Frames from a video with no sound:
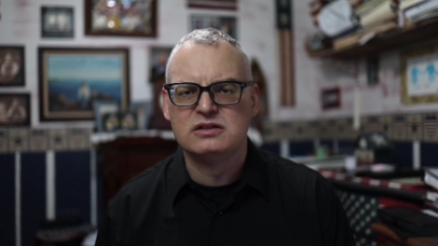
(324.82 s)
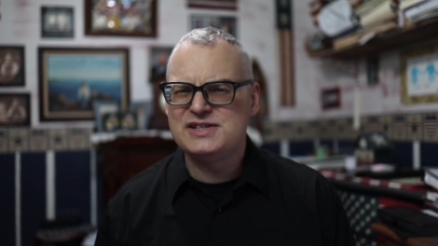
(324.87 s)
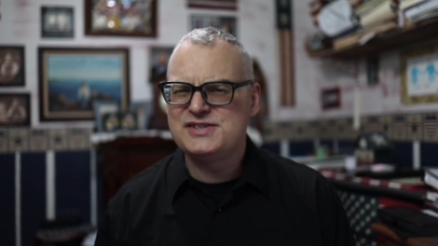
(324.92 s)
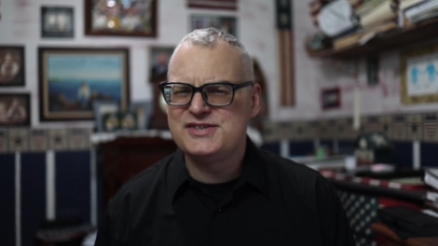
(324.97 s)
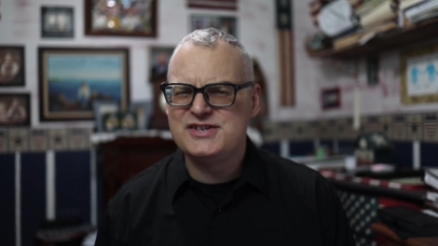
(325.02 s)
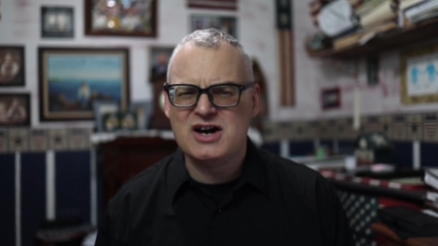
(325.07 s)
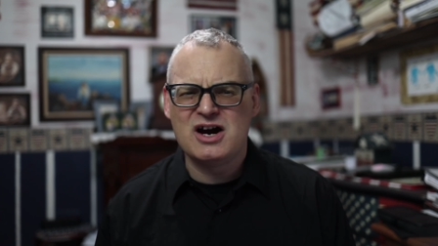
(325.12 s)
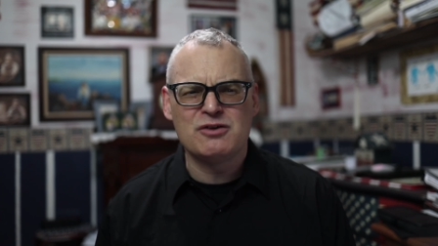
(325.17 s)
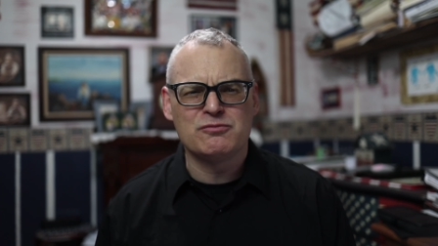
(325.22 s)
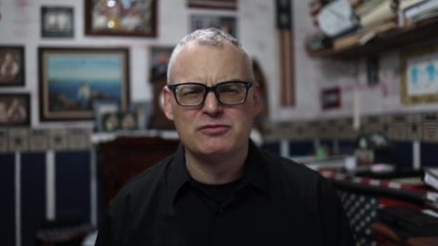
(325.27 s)

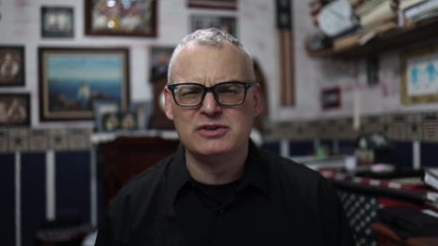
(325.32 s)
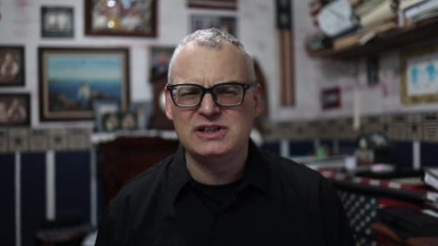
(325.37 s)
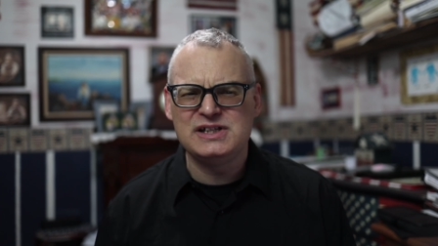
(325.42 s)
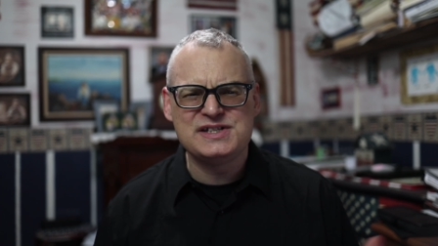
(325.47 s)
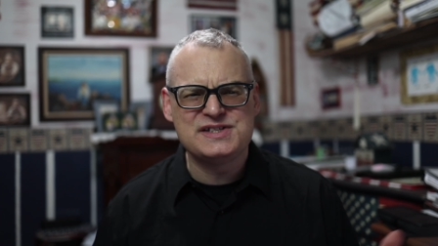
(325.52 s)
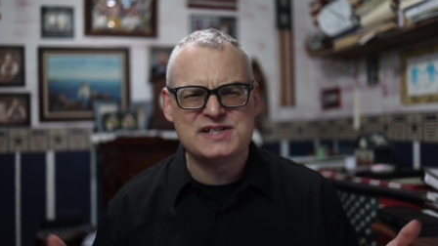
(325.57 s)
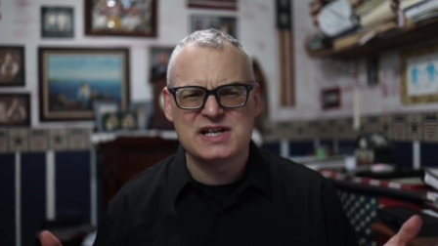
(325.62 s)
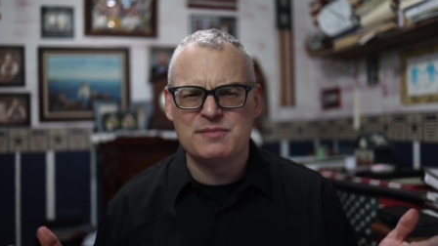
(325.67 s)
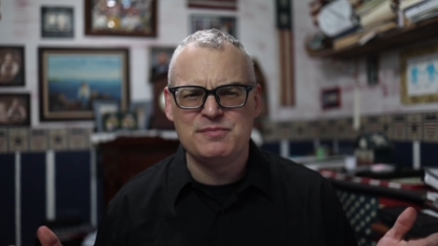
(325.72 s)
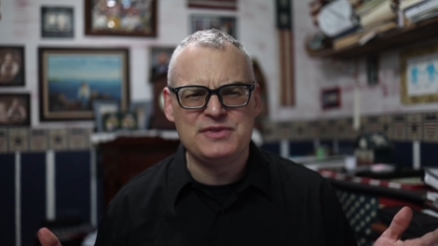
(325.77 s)
is not really
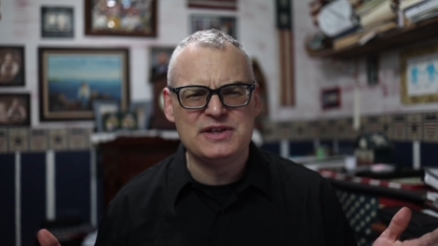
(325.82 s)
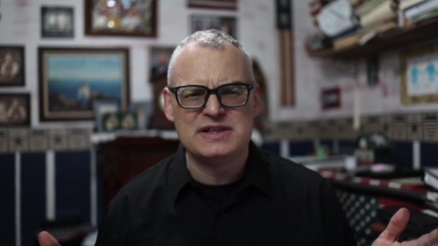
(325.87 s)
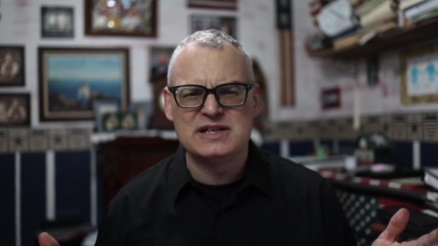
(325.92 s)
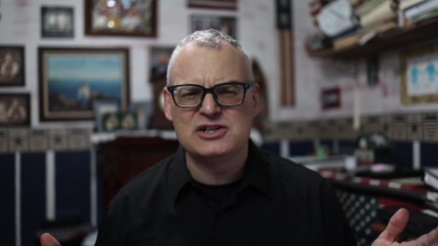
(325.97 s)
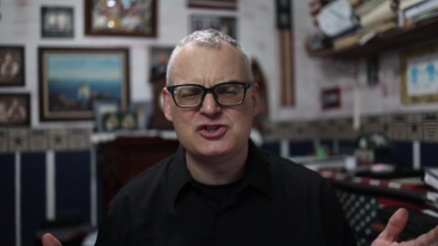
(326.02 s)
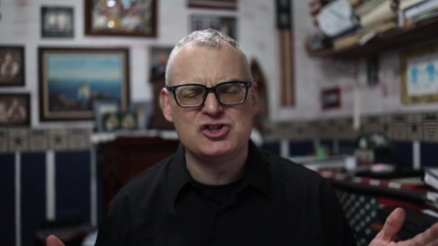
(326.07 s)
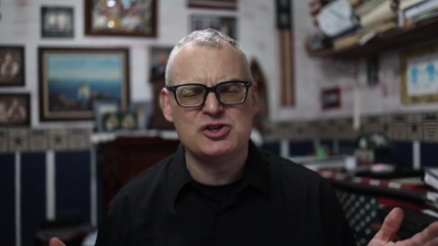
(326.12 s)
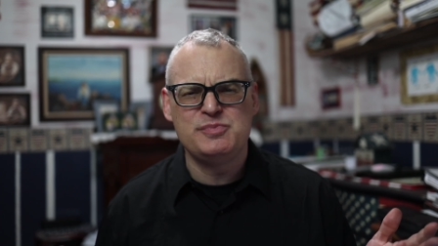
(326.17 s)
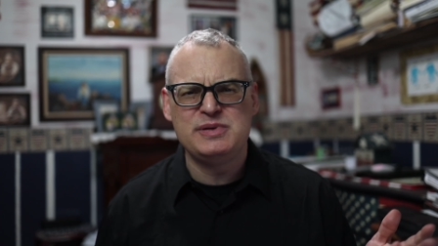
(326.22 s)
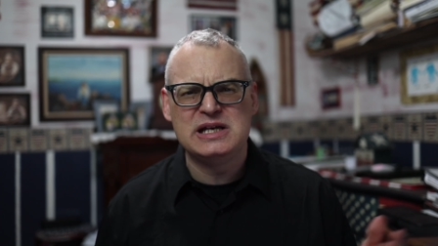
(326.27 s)
something
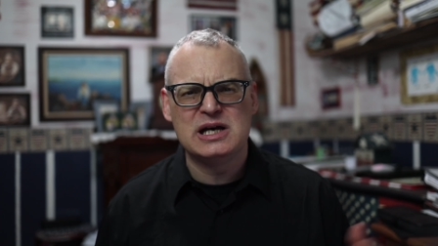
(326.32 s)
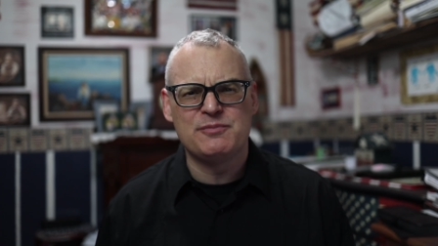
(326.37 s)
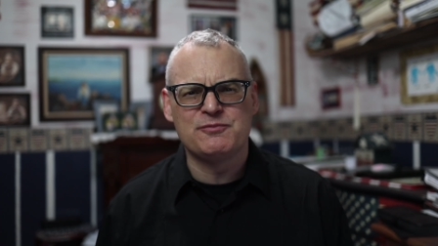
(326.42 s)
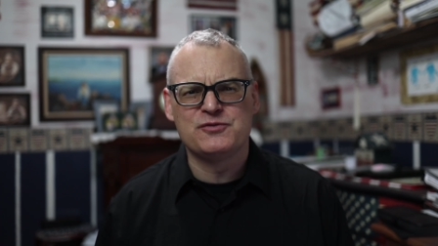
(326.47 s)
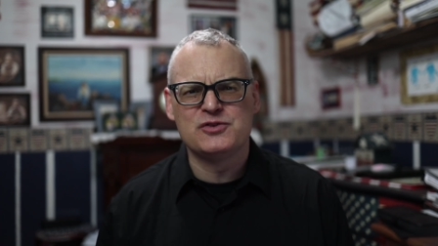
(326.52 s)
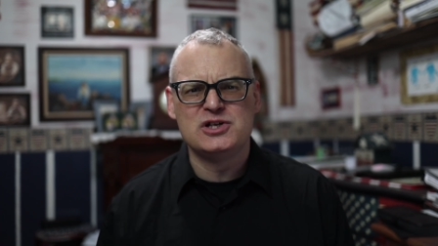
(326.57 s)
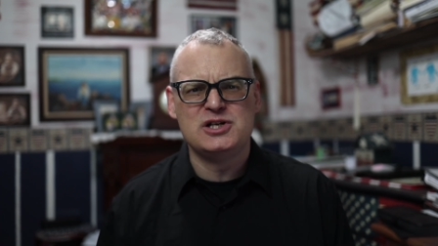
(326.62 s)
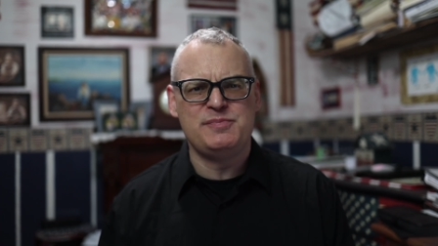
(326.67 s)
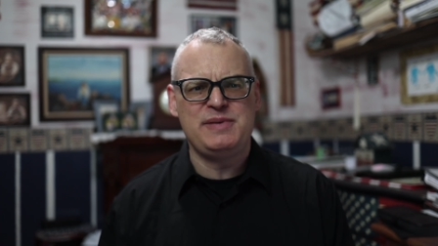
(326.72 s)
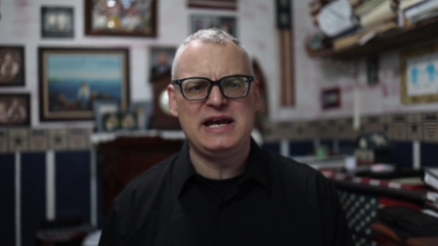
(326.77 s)
that should be up
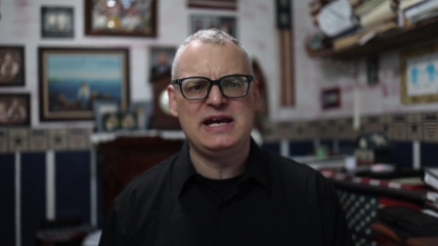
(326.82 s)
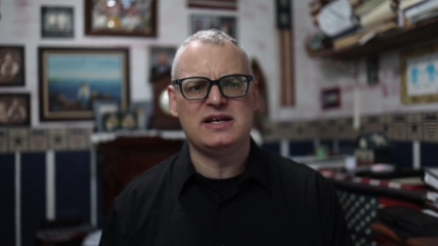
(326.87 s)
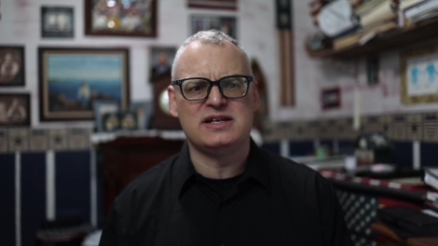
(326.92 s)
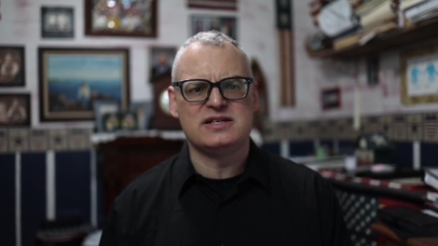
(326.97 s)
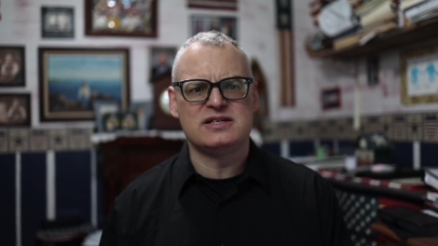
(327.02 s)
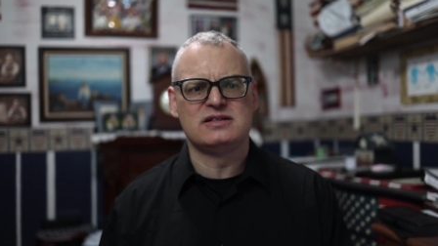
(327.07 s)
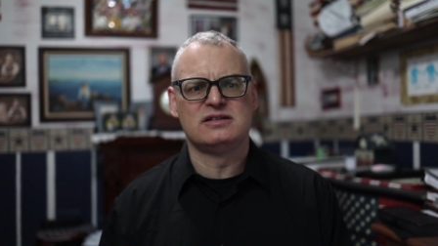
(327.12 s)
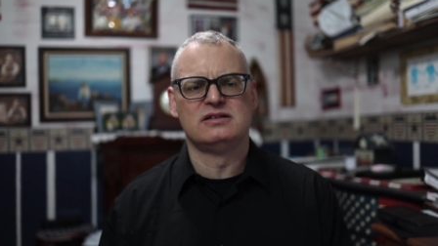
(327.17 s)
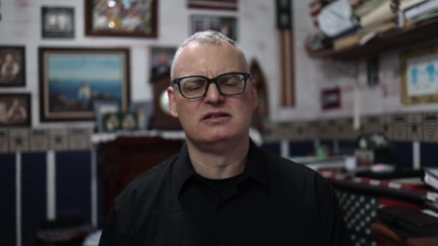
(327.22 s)
for debate.